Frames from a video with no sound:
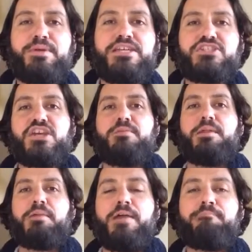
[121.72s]
Beers,
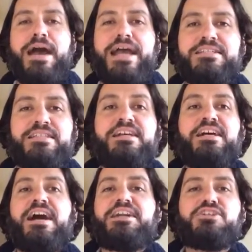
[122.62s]
Jim and Max.
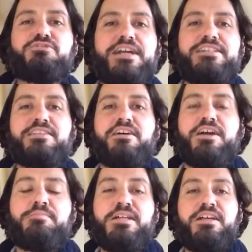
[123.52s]
Had a great
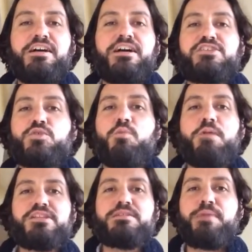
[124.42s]
time. Saw
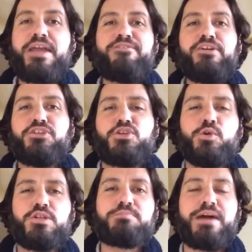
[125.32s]
Martin Bayfield, the
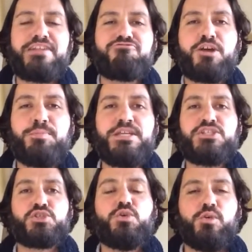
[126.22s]
tallest man in rugby,
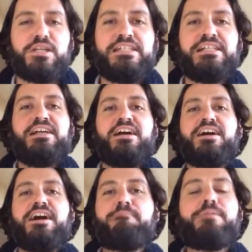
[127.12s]
surely.
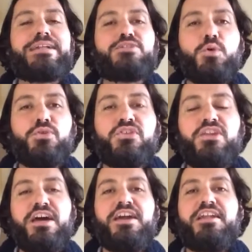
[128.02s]
Matt
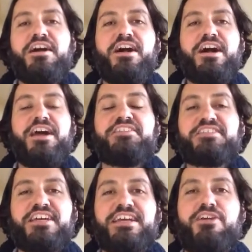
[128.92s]
Dawson
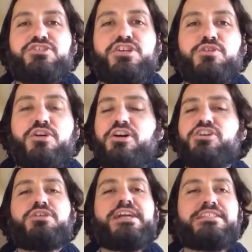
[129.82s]
and Gareth
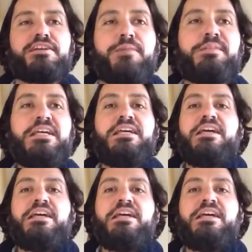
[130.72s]
Chilcott. Great time.